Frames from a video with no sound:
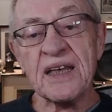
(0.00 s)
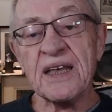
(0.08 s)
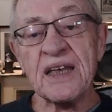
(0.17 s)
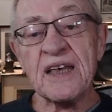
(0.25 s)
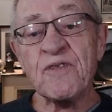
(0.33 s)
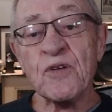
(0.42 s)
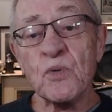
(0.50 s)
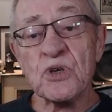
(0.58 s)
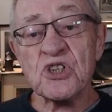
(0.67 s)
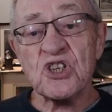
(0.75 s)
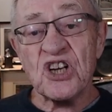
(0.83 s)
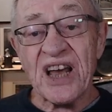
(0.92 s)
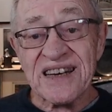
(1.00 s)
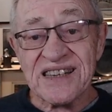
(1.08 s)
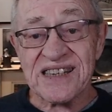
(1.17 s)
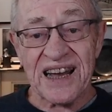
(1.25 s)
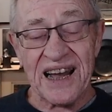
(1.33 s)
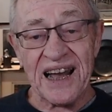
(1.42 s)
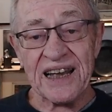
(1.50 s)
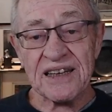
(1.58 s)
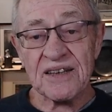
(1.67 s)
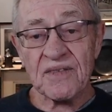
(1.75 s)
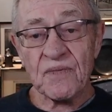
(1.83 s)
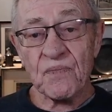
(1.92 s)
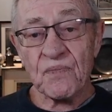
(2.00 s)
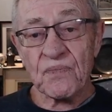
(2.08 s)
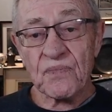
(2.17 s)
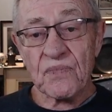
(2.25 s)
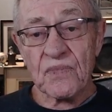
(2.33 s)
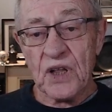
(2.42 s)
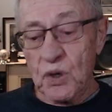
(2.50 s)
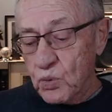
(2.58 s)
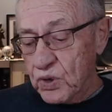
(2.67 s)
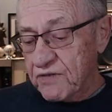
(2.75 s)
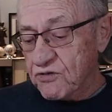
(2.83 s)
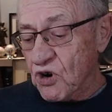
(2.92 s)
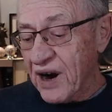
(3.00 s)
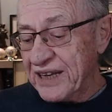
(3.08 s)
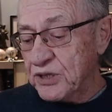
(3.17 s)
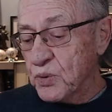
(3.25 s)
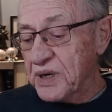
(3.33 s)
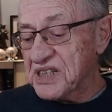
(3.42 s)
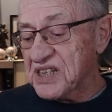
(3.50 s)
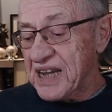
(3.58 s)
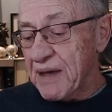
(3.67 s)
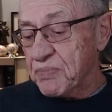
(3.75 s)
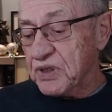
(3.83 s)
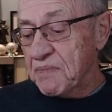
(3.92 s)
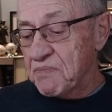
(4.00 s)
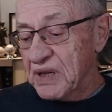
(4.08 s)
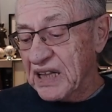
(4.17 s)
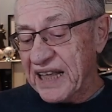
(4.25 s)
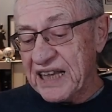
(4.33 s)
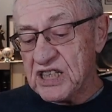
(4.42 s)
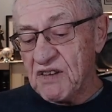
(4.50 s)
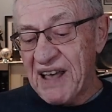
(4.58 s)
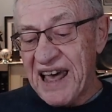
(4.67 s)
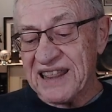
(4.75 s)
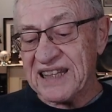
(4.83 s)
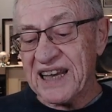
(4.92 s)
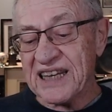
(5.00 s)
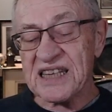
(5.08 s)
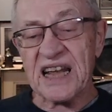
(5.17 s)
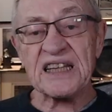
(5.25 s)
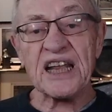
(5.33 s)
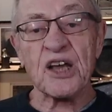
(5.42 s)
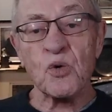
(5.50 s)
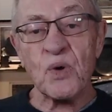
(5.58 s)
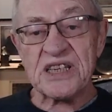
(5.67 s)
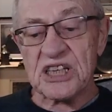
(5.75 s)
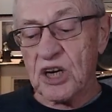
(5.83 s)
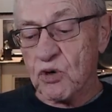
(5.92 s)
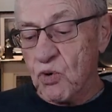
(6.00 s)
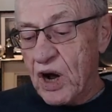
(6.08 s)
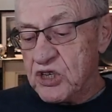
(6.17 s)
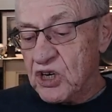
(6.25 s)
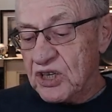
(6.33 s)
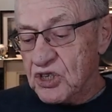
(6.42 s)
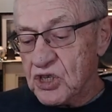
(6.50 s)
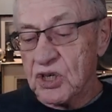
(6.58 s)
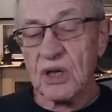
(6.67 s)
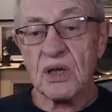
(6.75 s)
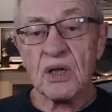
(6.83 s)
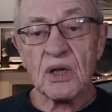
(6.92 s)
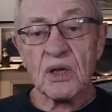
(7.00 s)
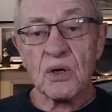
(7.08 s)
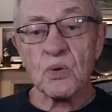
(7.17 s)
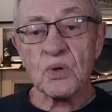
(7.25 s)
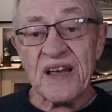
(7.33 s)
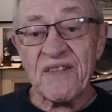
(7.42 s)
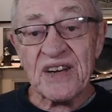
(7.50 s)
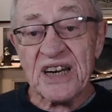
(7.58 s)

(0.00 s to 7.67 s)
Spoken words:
If it was genocide, it would have tried to exempt the millions of ethnic and linguistic Russians who live in